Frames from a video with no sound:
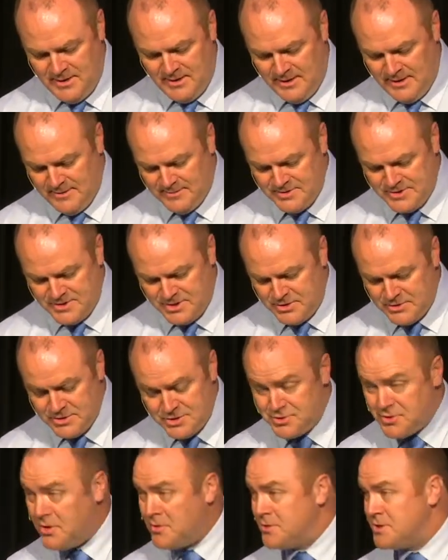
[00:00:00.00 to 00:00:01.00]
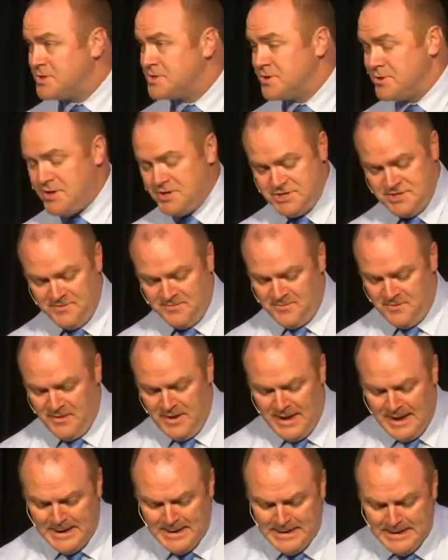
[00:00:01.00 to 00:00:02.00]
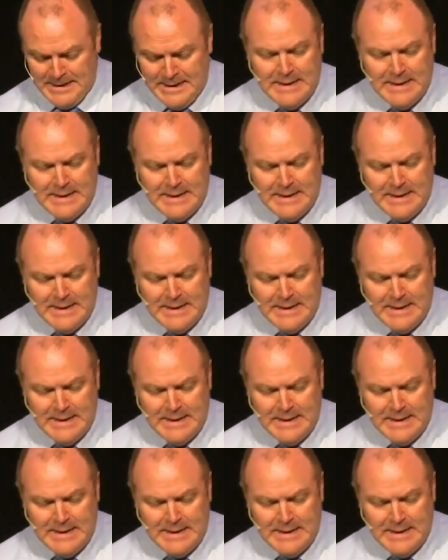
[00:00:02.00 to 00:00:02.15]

Uh, just use your own discretion for that.